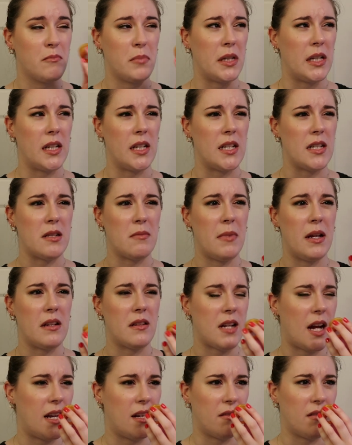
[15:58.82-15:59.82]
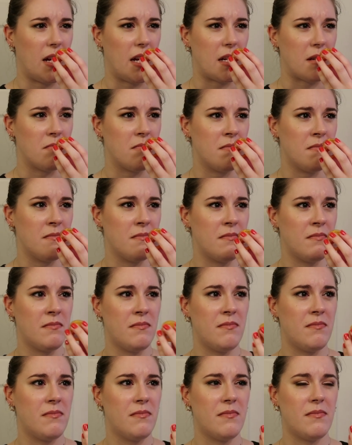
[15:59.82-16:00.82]
but it smells kind of like
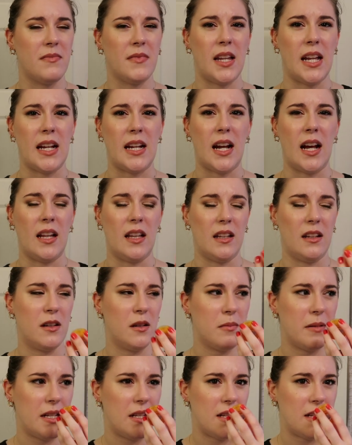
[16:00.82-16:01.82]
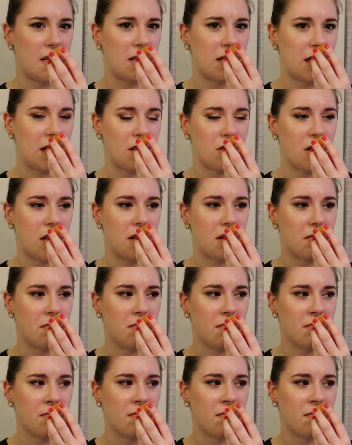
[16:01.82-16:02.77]
like a little bit like citrus